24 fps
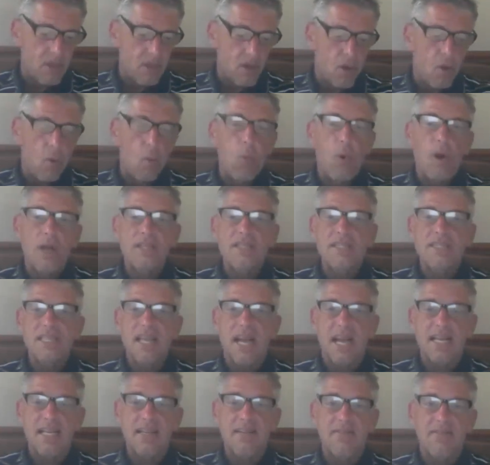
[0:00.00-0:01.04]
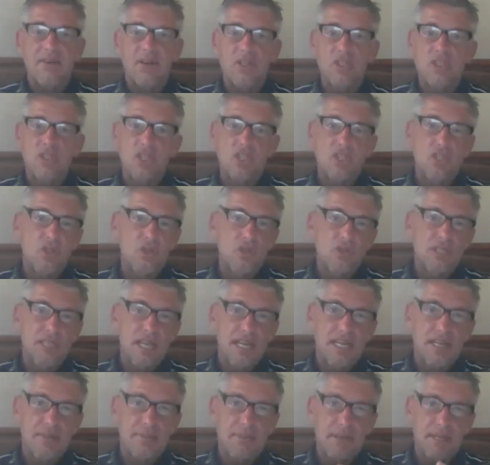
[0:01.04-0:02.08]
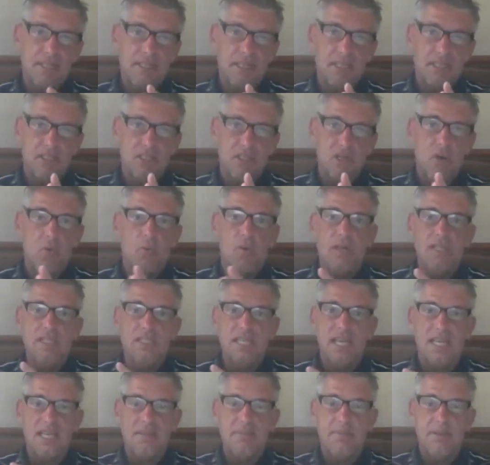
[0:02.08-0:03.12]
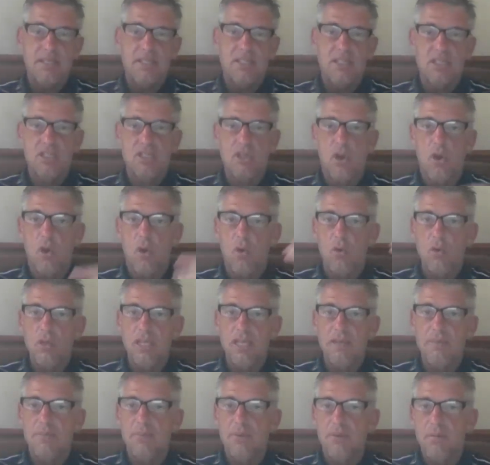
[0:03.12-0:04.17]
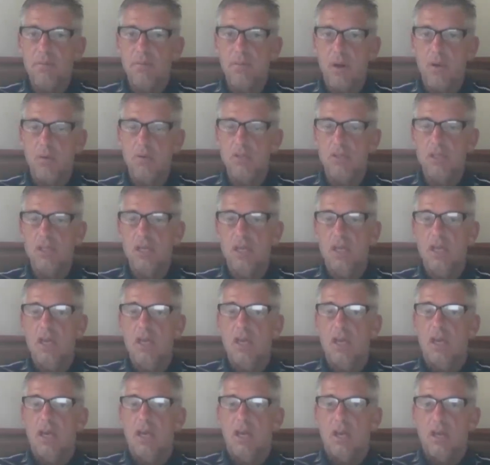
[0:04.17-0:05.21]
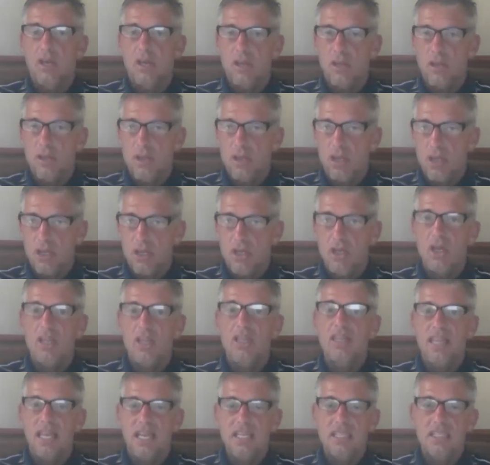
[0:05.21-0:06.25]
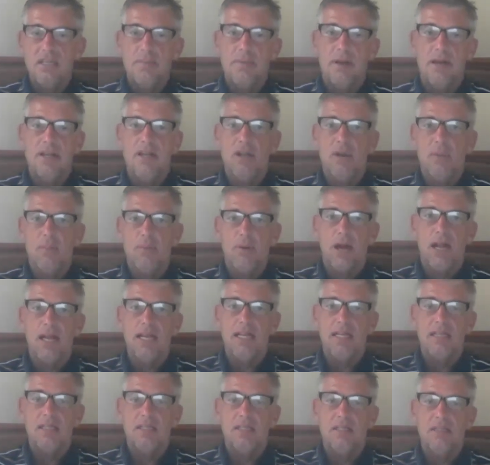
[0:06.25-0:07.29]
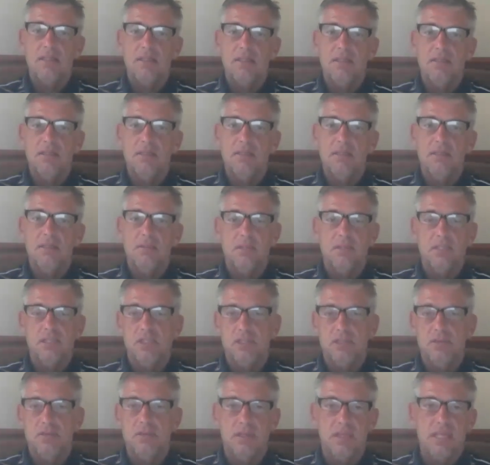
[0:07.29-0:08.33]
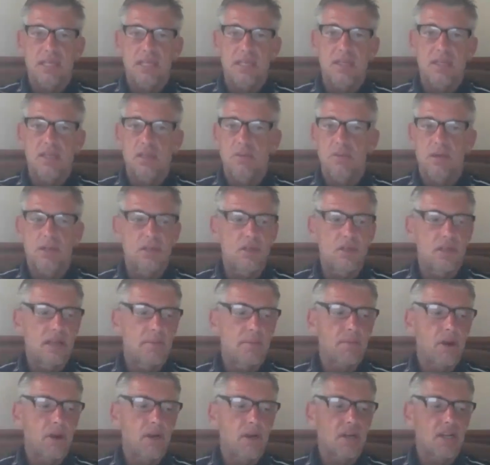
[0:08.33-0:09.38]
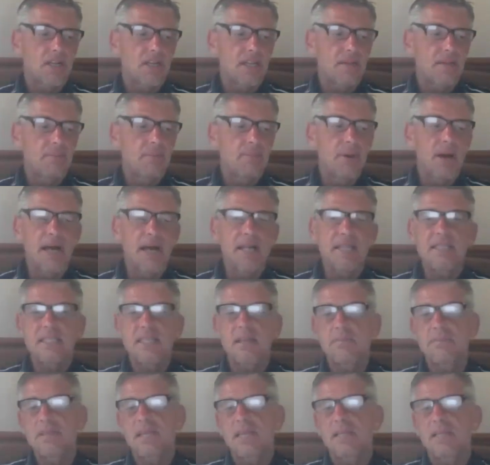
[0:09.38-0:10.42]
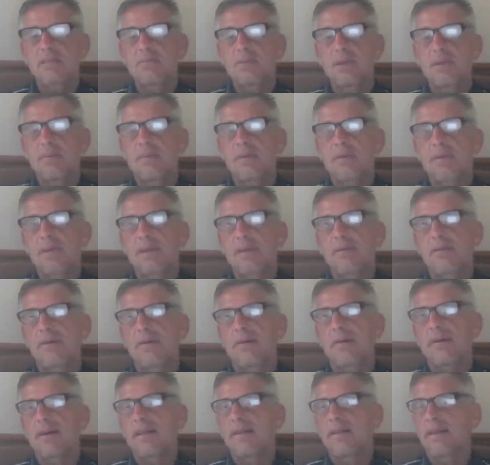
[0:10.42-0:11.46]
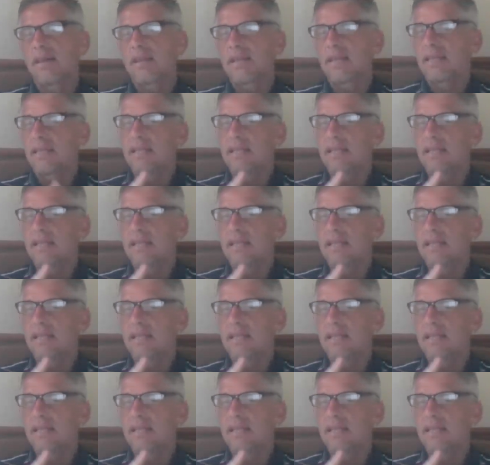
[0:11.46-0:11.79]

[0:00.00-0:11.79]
One-sided versus a two-sided message. A one-sided message only promotes the good things about your product, which you would think you'd want to do that in marketing. But sometimes people think, well, wait a minute,